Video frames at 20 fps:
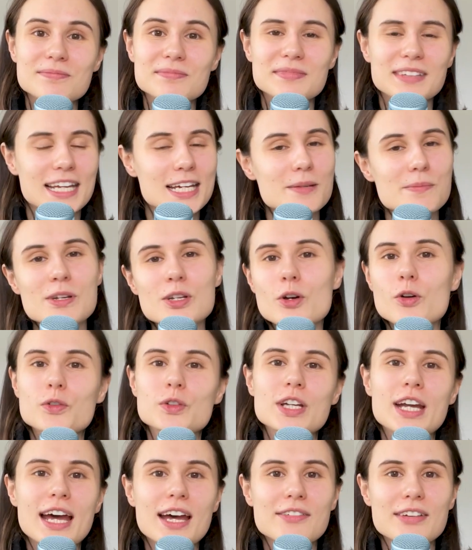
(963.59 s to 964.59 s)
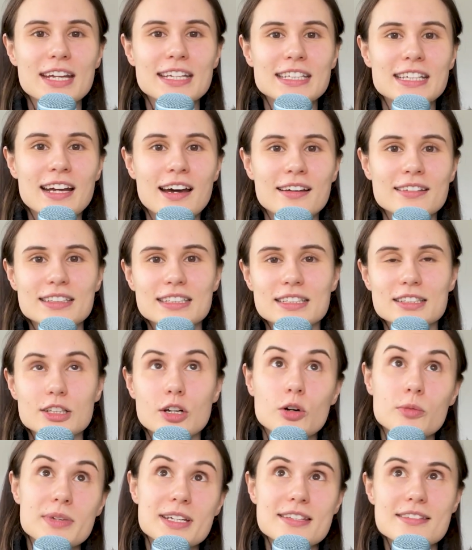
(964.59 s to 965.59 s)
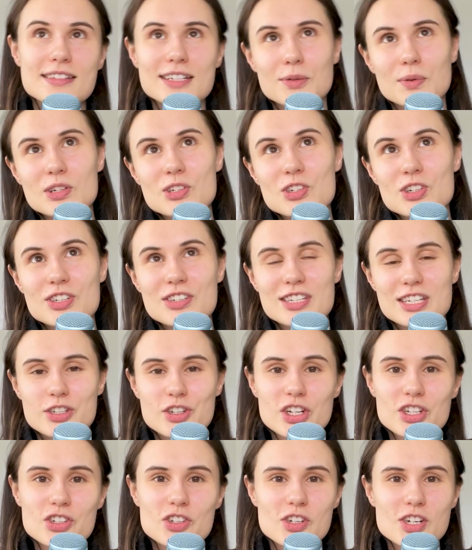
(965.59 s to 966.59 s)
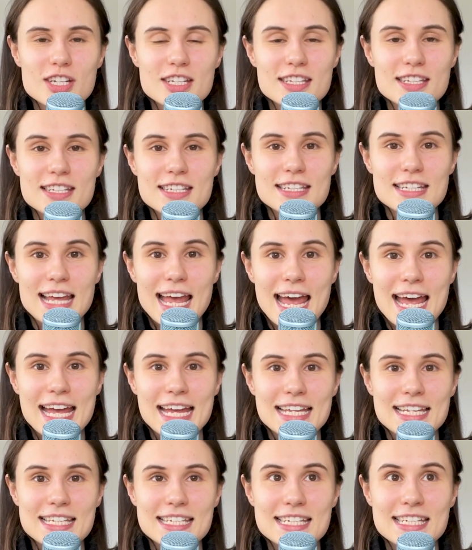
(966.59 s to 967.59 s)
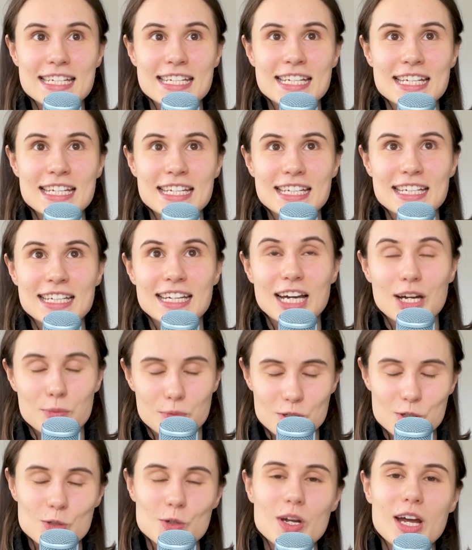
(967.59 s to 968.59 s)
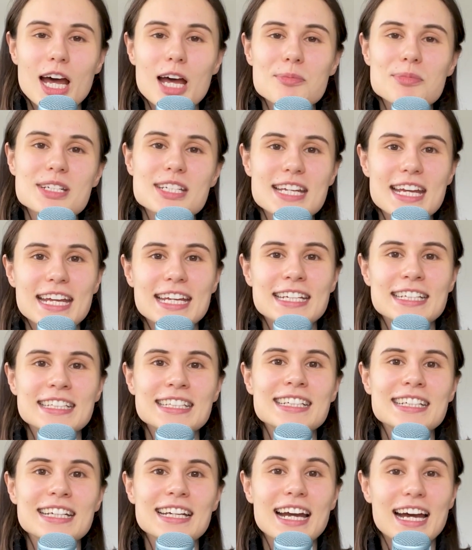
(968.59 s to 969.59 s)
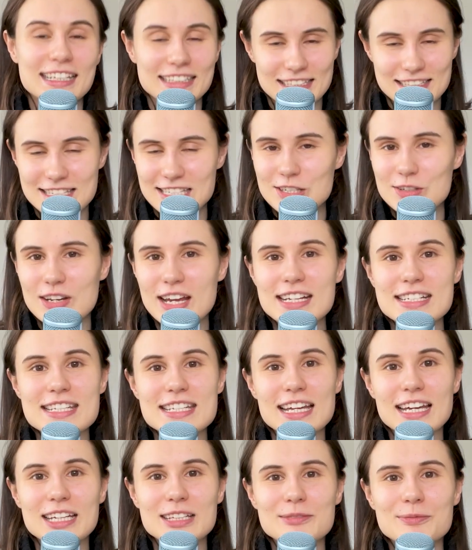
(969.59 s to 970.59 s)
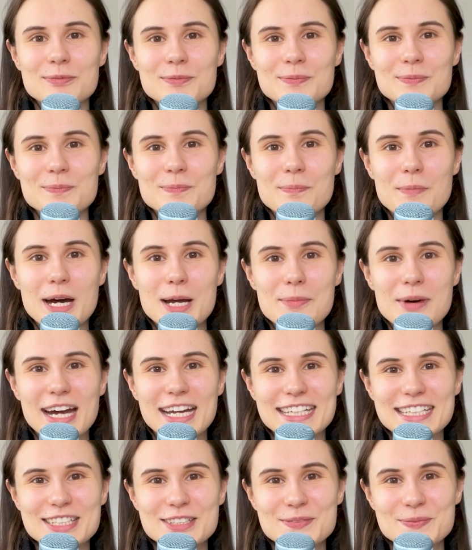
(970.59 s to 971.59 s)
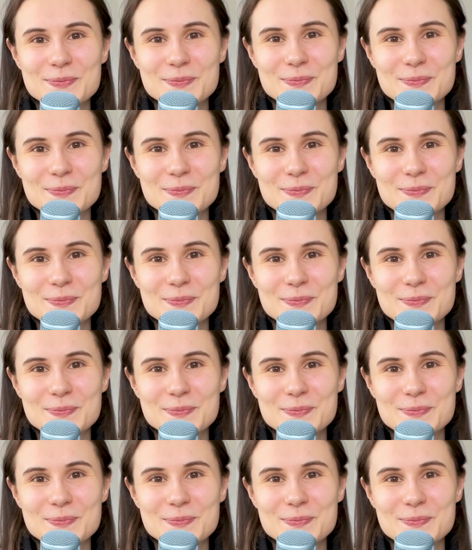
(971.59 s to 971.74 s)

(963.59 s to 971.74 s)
Let me know if you have any other comments, questions, suggestions, and I wish you a happy day, and I'll see you next time. Bye bye.